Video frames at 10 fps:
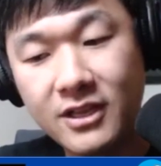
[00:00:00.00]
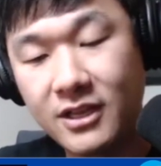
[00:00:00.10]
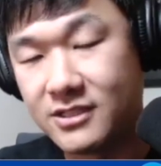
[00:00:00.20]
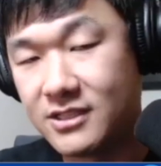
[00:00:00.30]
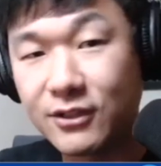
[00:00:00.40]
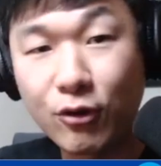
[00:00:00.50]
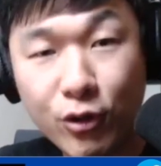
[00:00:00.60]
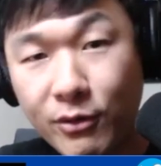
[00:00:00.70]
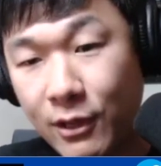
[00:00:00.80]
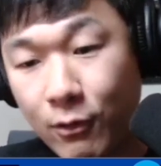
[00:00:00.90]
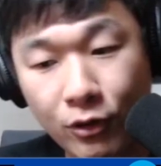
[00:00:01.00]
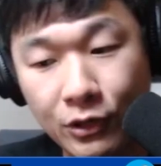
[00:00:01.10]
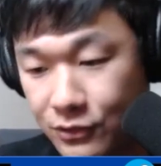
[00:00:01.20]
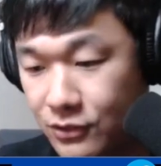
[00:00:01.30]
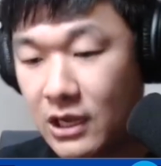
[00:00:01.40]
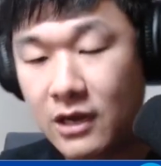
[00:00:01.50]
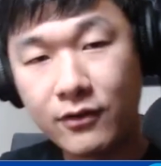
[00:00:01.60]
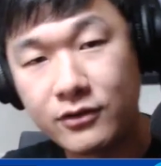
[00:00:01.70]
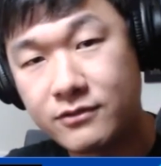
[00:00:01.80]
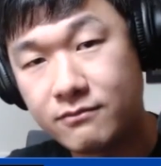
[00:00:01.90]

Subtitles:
It's not the only way that works. There's a lot of other